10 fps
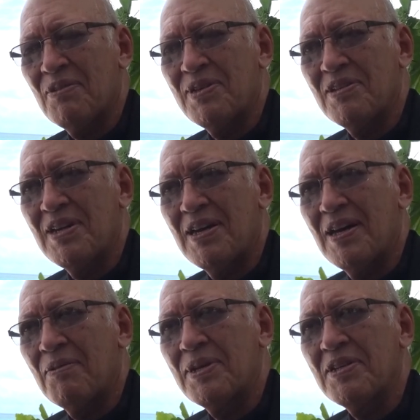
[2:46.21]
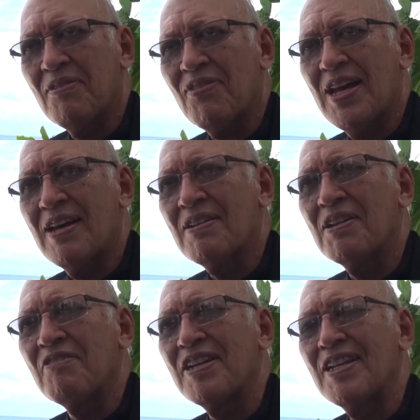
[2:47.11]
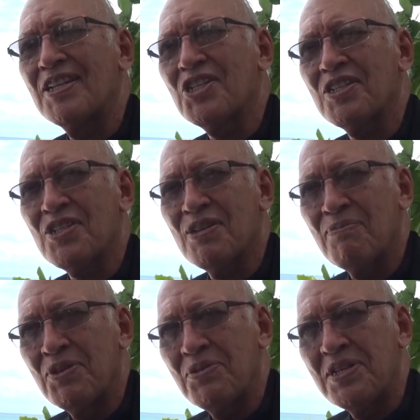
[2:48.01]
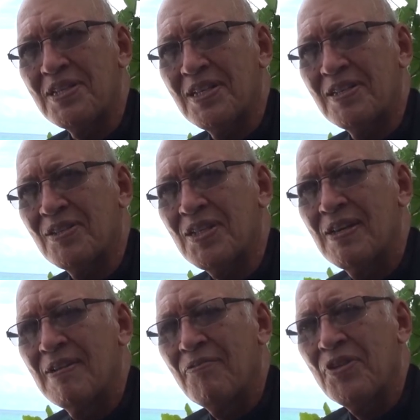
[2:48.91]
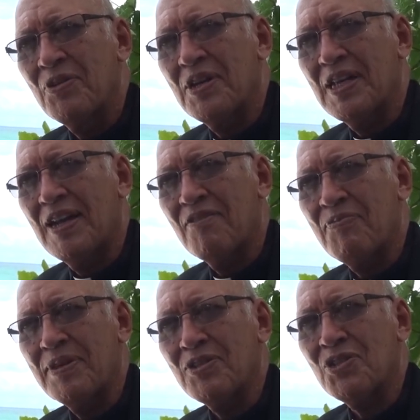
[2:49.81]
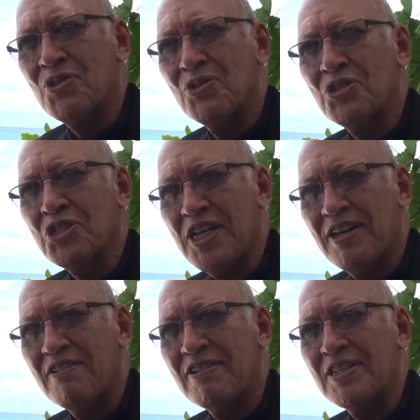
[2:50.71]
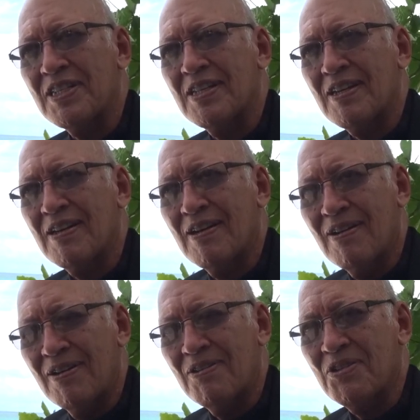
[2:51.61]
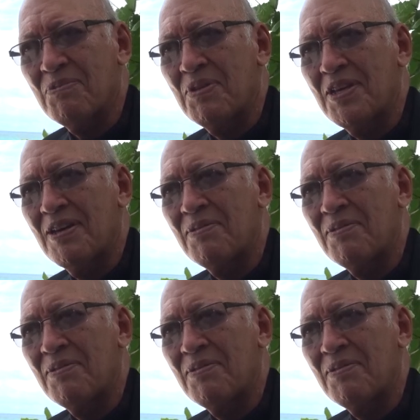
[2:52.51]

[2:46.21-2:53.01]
I want to thank the religious communities that have been so generous and good to me.